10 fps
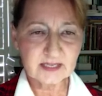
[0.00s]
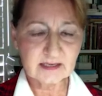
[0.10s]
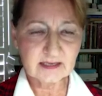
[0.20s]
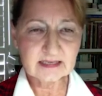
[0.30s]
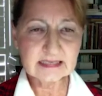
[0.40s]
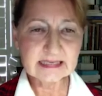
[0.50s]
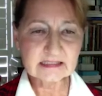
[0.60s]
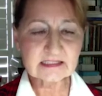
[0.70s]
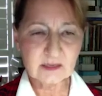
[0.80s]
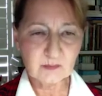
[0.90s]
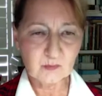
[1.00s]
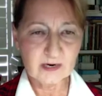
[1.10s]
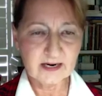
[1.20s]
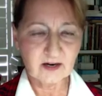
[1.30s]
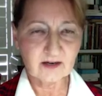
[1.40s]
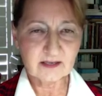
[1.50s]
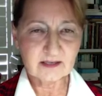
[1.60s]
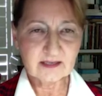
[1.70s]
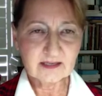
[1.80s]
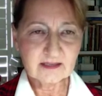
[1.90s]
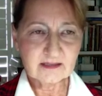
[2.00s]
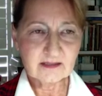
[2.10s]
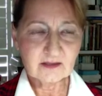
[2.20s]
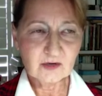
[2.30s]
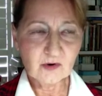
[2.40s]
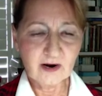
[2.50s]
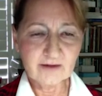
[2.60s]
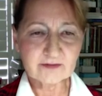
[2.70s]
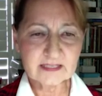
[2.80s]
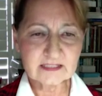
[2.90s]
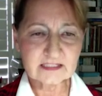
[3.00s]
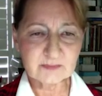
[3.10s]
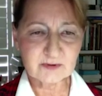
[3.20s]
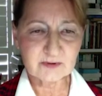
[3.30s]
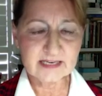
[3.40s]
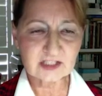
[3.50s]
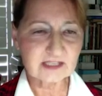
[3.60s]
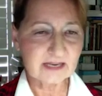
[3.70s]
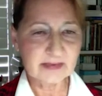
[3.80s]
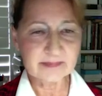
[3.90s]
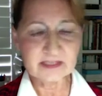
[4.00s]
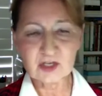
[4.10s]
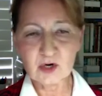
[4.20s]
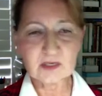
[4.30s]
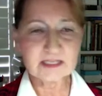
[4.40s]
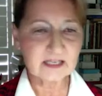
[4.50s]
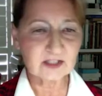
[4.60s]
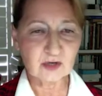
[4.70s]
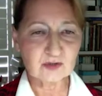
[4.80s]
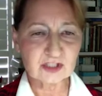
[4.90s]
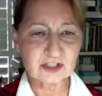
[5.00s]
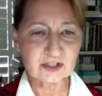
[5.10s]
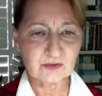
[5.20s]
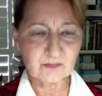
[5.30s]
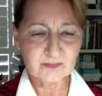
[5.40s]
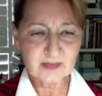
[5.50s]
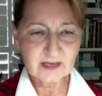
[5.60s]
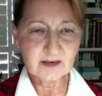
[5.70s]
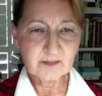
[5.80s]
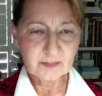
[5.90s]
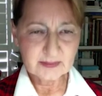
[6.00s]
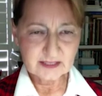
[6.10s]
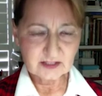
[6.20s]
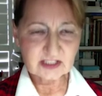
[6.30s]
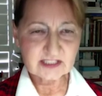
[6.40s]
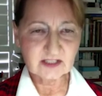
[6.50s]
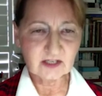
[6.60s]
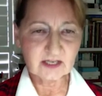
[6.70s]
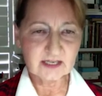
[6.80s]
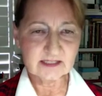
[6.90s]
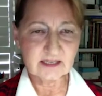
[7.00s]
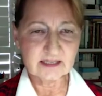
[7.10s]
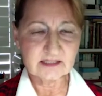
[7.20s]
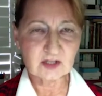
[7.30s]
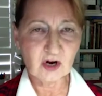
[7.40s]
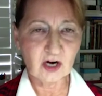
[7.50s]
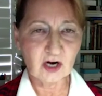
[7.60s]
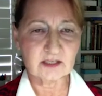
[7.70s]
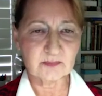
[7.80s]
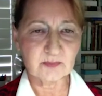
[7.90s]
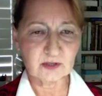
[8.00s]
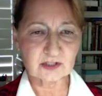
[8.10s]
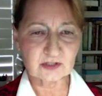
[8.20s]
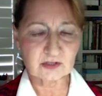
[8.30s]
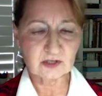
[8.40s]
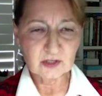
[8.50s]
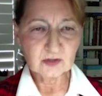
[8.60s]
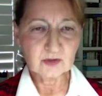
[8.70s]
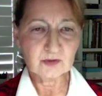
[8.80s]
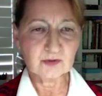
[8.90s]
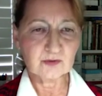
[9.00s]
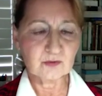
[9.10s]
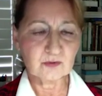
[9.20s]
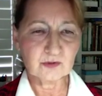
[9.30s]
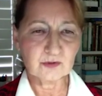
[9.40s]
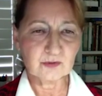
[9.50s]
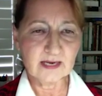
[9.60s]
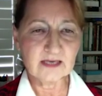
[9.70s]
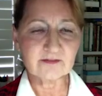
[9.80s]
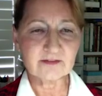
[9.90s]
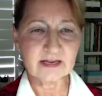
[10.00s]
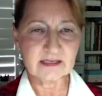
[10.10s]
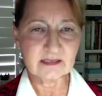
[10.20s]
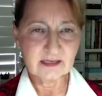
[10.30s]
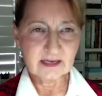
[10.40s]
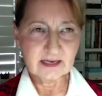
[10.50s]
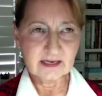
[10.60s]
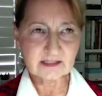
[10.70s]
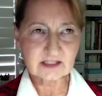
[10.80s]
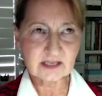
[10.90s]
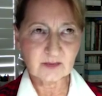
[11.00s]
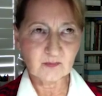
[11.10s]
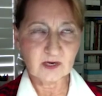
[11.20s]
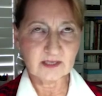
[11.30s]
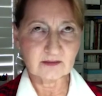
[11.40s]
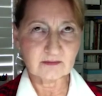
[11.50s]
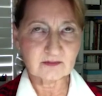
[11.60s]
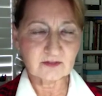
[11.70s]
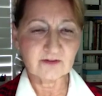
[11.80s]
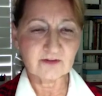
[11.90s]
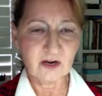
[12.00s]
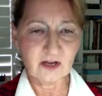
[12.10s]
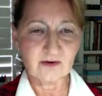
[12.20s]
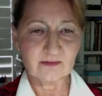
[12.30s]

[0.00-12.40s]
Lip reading: get somewhere, who offer the inspiration. They may be totally unknown to you, but they're still a target, a person who you elevate as someone to follow.